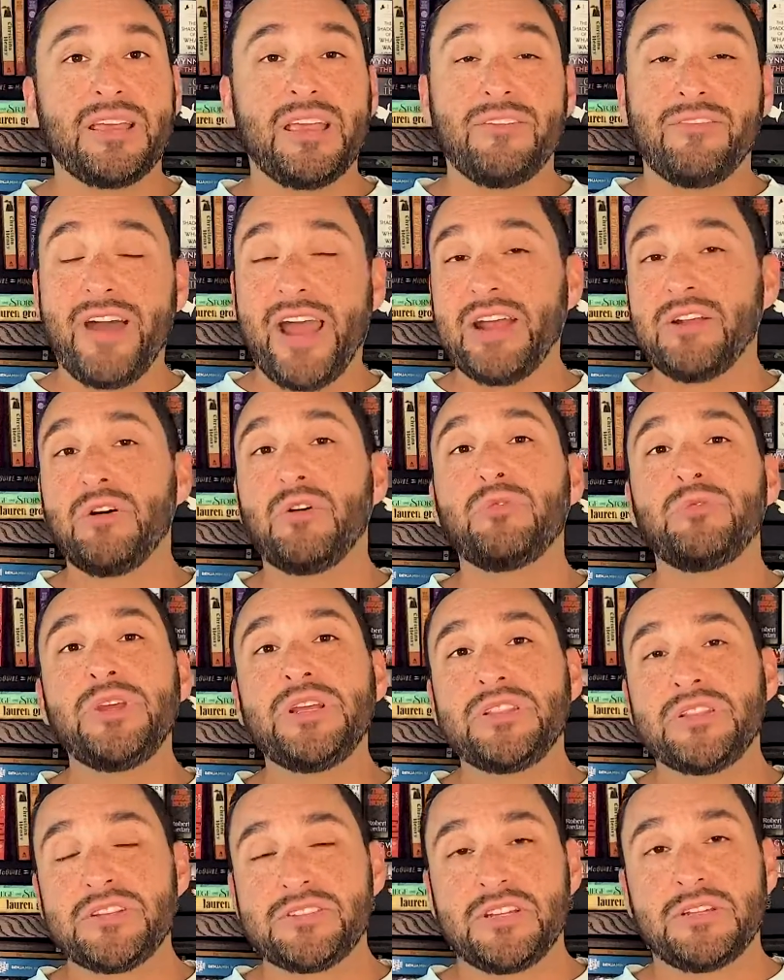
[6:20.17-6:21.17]
if I don't
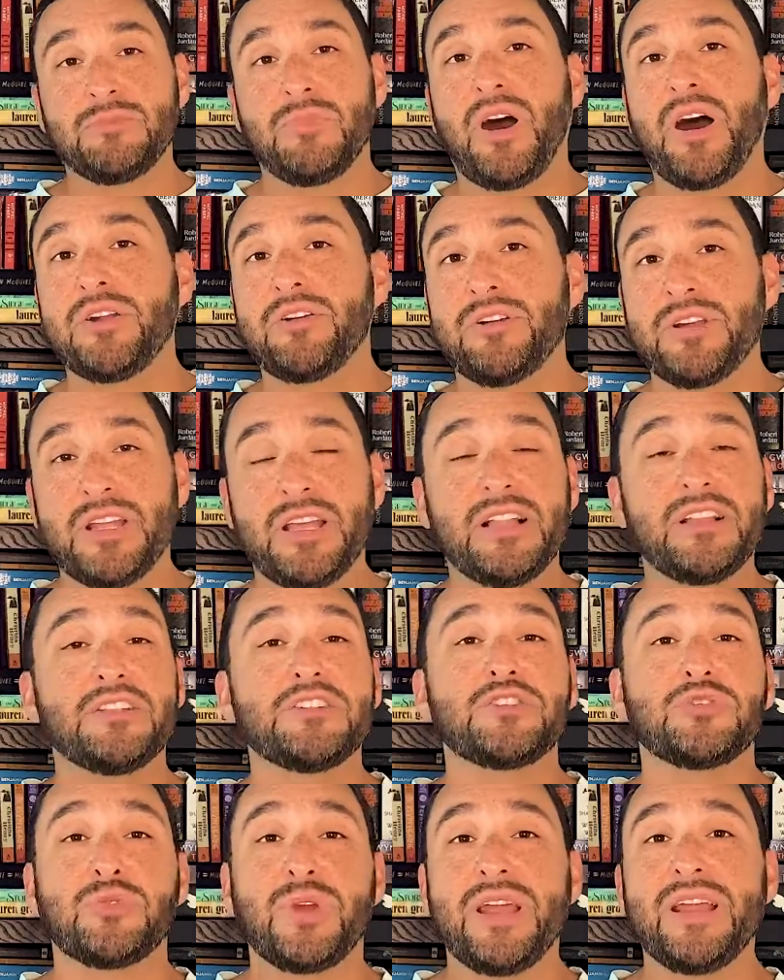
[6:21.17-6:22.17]
read this in modern
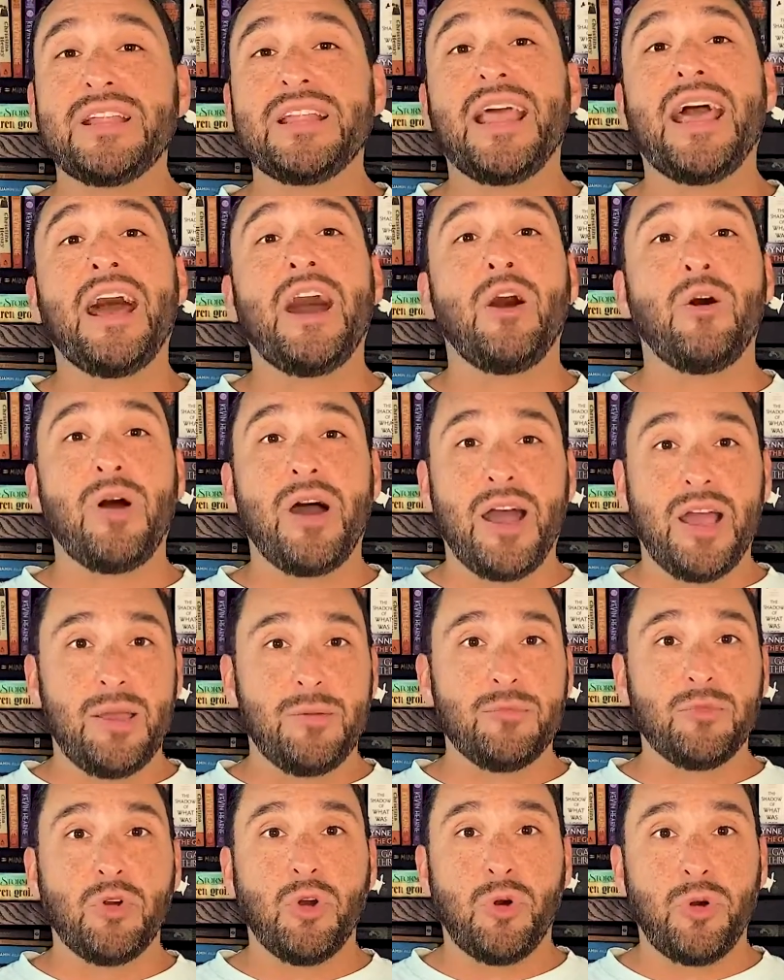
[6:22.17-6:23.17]
English right now,
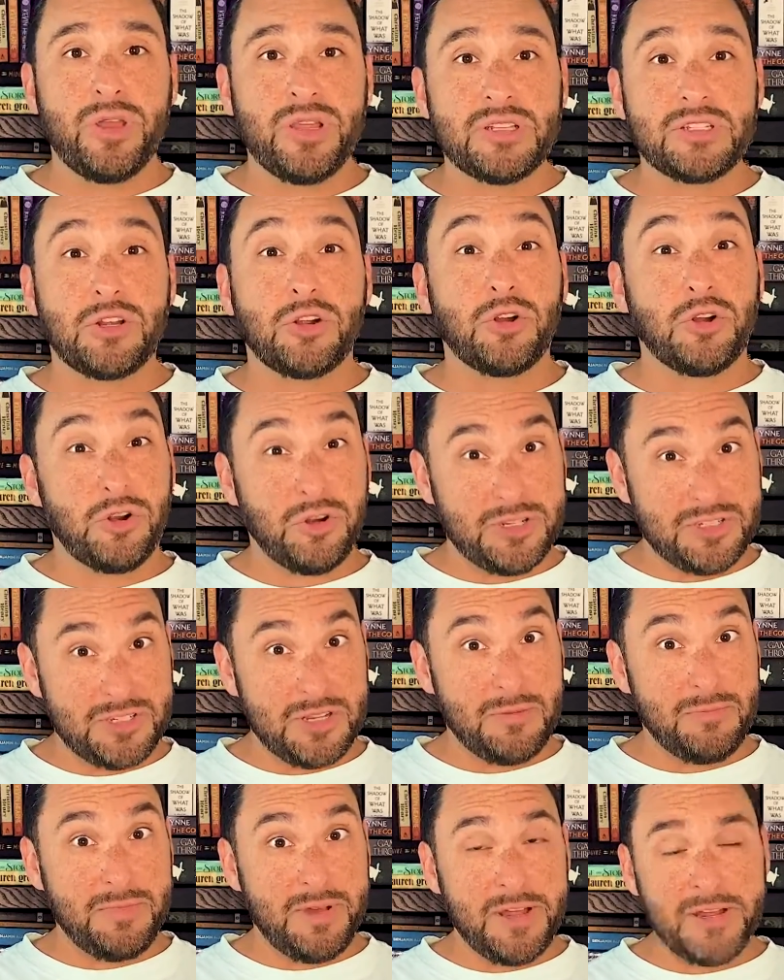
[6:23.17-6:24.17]
I'm going to hurt
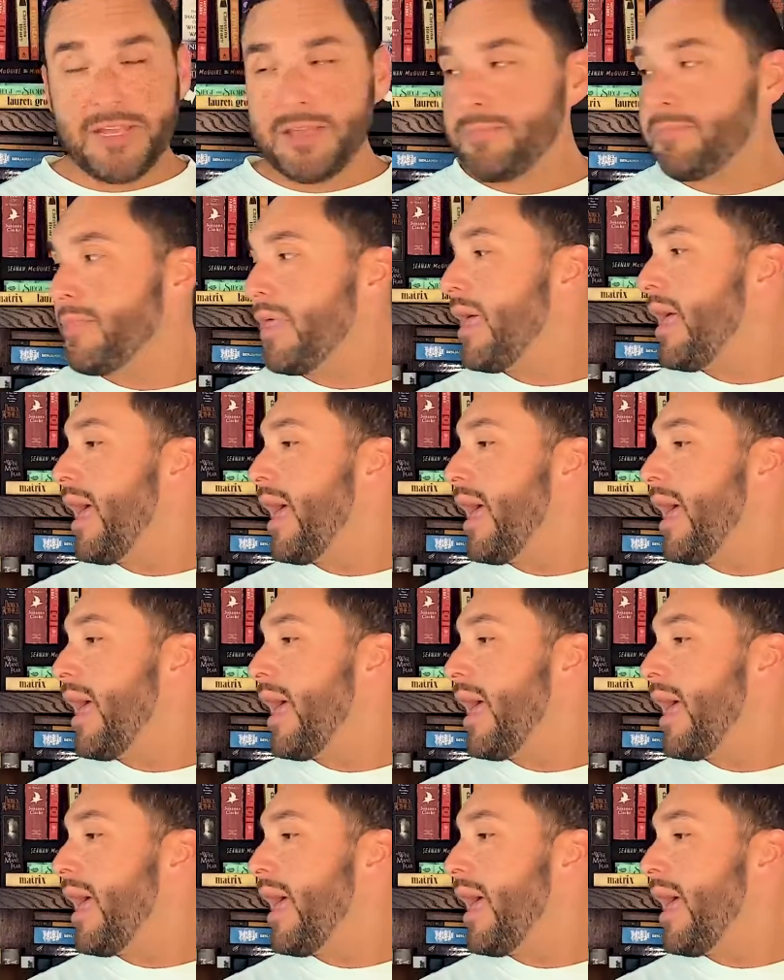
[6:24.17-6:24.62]
somebody,